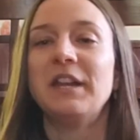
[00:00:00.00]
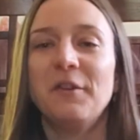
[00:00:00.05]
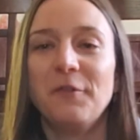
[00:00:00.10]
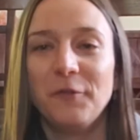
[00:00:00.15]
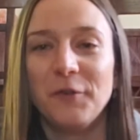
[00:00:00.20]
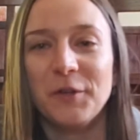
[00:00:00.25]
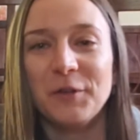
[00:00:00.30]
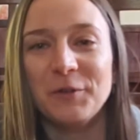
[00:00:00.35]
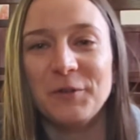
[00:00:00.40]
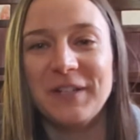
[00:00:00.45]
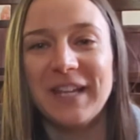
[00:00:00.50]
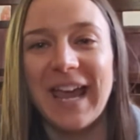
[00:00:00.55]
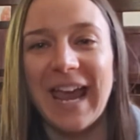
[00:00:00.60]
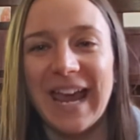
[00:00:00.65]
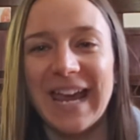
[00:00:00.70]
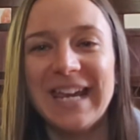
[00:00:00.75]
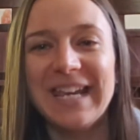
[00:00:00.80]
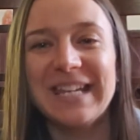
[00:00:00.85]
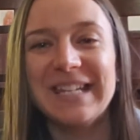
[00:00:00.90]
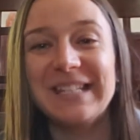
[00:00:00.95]
a few
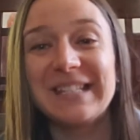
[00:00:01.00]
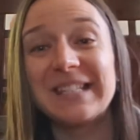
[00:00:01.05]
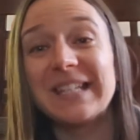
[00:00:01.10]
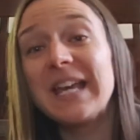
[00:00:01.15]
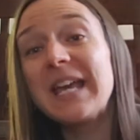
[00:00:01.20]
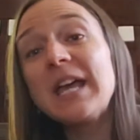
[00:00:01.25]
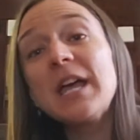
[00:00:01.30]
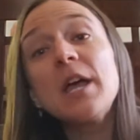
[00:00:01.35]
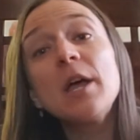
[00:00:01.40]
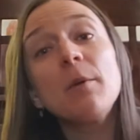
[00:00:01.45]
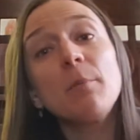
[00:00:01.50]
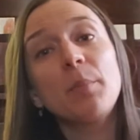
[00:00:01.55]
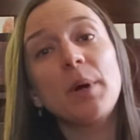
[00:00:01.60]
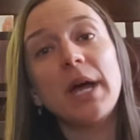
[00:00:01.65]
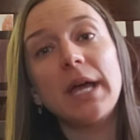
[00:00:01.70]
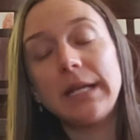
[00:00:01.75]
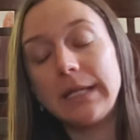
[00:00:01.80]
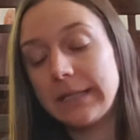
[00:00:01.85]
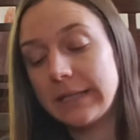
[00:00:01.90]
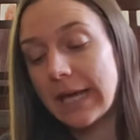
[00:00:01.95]
days,
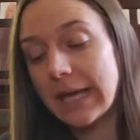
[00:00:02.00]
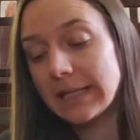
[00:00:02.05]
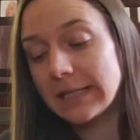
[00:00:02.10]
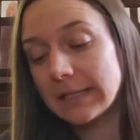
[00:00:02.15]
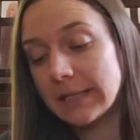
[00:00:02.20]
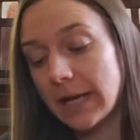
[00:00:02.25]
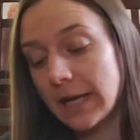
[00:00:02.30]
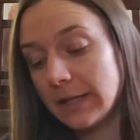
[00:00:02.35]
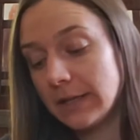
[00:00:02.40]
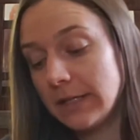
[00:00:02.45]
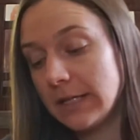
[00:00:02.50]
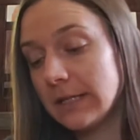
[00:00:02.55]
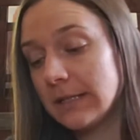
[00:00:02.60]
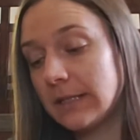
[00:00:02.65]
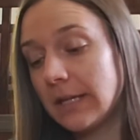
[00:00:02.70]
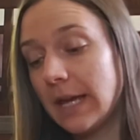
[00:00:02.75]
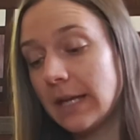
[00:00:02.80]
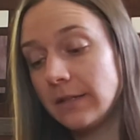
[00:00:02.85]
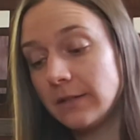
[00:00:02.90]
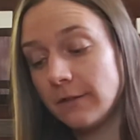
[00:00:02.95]
but that's not the
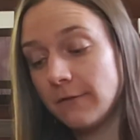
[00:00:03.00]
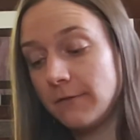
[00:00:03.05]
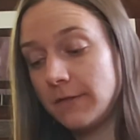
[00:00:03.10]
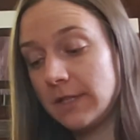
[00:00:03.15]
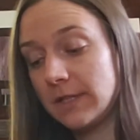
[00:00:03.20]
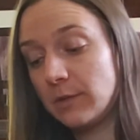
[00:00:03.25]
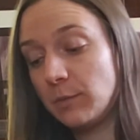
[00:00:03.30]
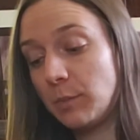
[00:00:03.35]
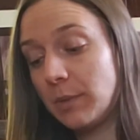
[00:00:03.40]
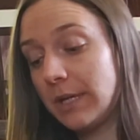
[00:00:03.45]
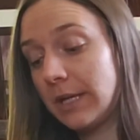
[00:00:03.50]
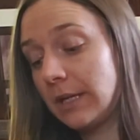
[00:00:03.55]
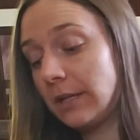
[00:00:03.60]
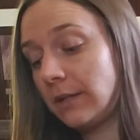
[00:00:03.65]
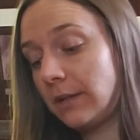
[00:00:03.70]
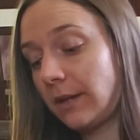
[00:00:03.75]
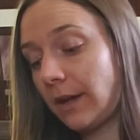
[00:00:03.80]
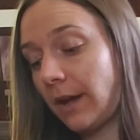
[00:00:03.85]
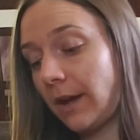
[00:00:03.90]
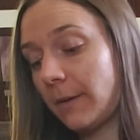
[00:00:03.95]
intent of this
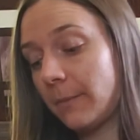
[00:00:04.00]
bin.